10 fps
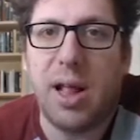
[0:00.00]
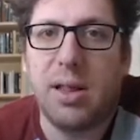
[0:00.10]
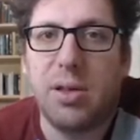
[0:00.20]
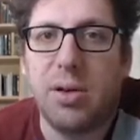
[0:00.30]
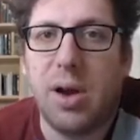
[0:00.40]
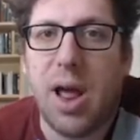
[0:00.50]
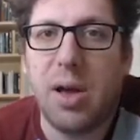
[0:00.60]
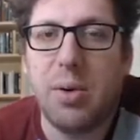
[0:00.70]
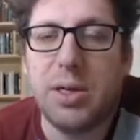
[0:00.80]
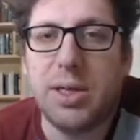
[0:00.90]
new
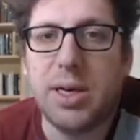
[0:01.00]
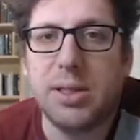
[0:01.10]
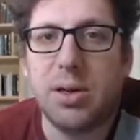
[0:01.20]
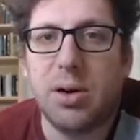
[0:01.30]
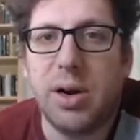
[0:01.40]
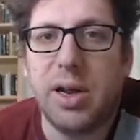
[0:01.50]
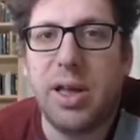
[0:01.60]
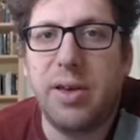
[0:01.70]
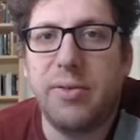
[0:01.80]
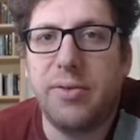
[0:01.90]
languages or
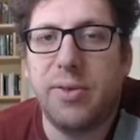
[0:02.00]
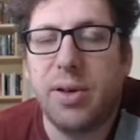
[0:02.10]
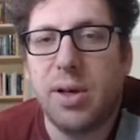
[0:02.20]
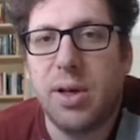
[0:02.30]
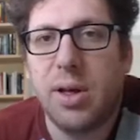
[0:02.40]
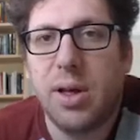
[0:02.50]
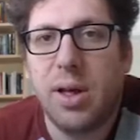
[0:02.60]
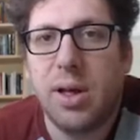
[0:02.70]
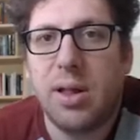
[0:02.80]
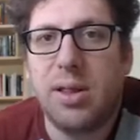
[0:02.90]
give
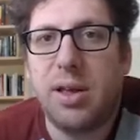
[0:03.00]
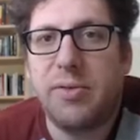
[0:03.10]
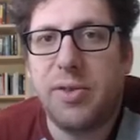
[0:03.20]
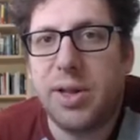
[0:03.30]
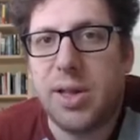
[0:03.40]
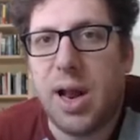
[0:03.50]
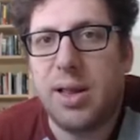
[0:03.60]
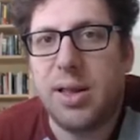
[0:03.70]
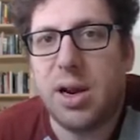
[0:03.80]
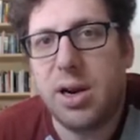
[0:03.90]
different
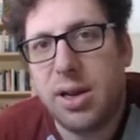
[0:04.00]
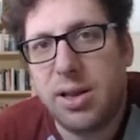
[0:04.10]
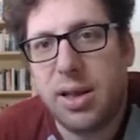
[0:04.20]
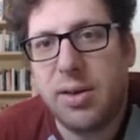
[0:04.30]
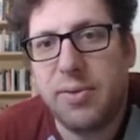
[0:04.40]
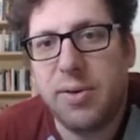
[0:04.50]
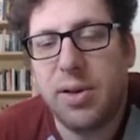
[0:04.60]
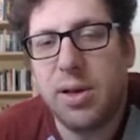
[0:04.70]
alternative